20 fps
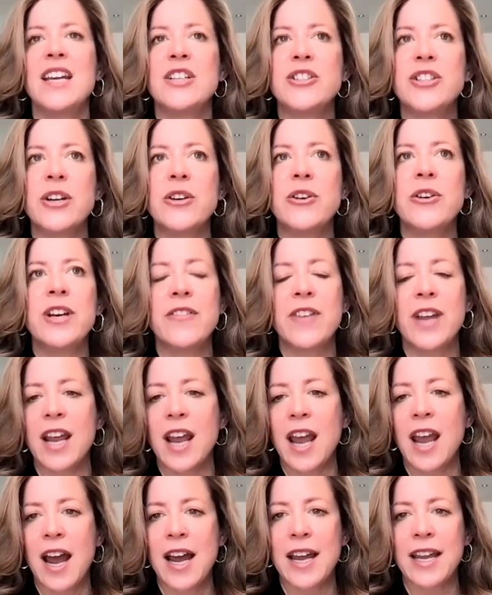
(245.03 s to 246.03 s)
generative
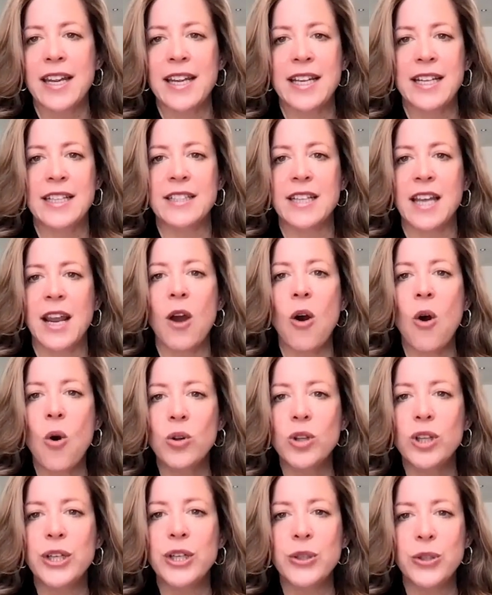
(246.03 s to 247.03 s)
AI is a
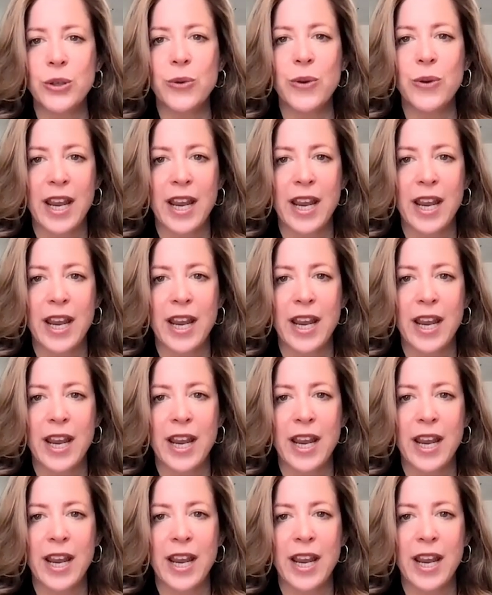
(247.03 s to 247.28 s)
wholly new